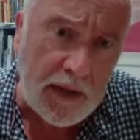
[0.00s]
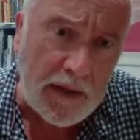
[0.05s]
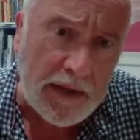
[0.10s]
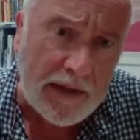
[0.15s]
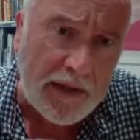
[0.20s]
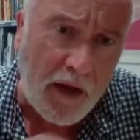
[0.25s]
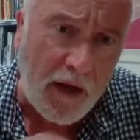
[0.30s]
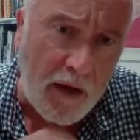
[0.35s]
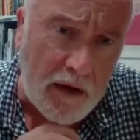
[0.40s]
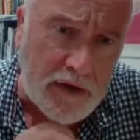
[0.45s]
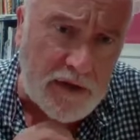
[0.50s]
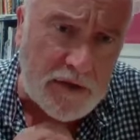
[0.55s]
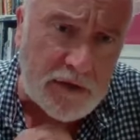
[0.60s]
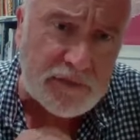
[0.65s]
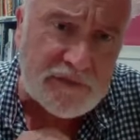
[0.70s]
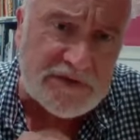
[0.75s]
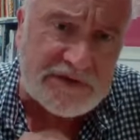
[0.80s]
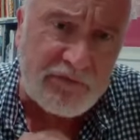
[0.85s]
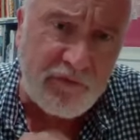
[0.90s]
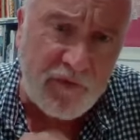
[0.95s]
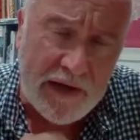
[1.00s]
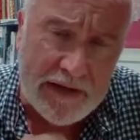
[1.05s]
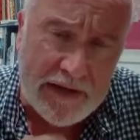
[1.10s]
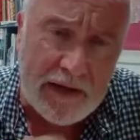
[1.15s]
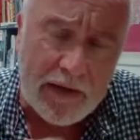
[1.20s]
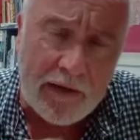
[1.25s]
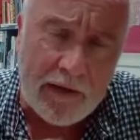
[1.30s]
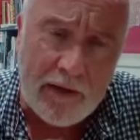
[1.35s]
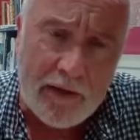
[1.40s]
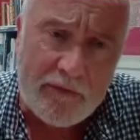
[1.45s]
He argues very
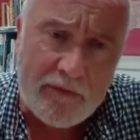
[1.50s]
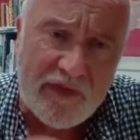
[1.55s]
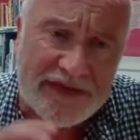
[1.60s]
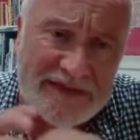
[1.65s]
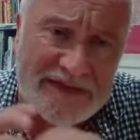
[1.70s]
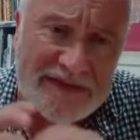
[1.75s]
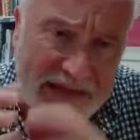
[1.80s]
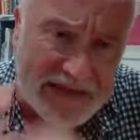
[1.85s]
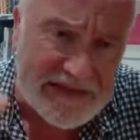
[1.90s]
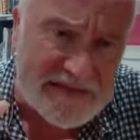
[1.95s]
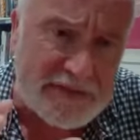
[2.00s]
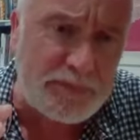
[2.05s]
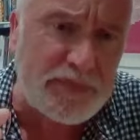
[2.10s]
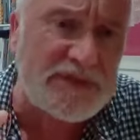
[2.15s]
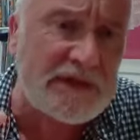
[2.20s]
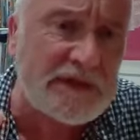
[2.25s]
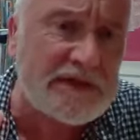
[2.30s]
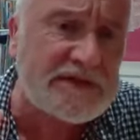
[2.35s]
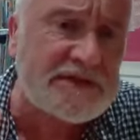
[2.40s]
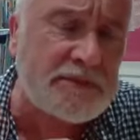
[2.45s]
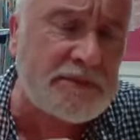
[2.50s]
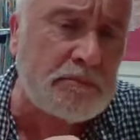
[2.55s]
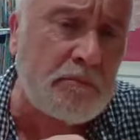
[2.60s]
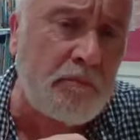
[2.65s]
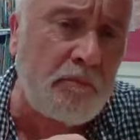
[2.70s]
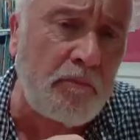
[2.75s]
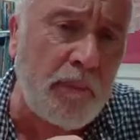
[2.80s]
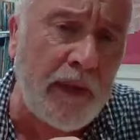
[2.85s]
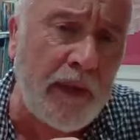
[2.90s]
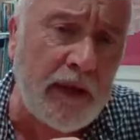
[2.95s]
clearly that
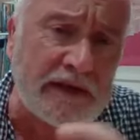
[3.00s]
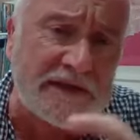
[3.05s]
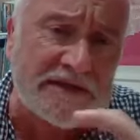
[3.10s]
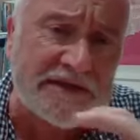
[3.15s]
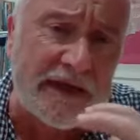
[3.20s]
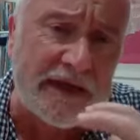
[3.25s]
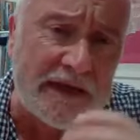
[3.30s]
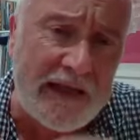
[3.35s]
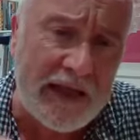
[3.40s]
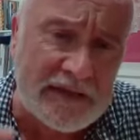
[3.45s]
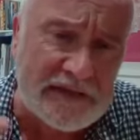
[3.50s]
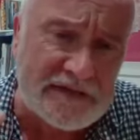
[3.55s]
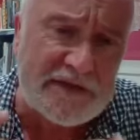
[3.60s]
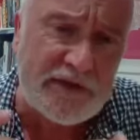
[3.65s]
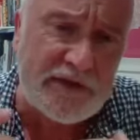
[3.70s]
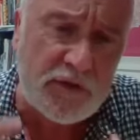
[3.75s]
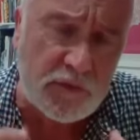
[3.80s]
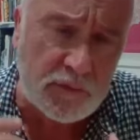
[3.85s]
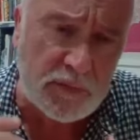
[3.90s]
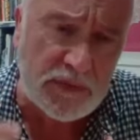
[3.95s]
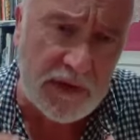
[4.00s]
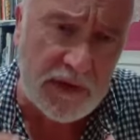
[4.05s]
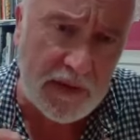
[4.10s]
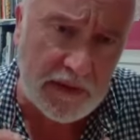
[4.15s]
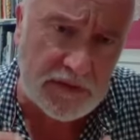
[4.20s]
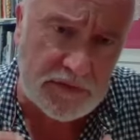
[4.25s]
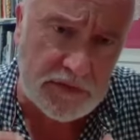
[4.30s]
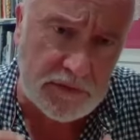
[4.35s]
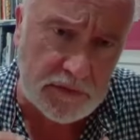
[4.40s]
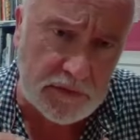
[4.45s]
despotism is against human
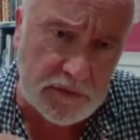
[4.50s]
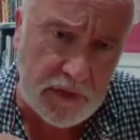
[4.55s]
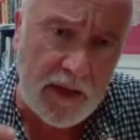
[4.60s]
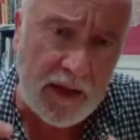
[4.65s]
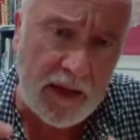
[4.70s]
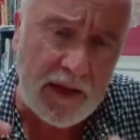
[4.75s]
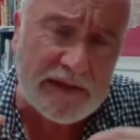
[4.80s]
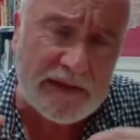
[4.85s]
nature.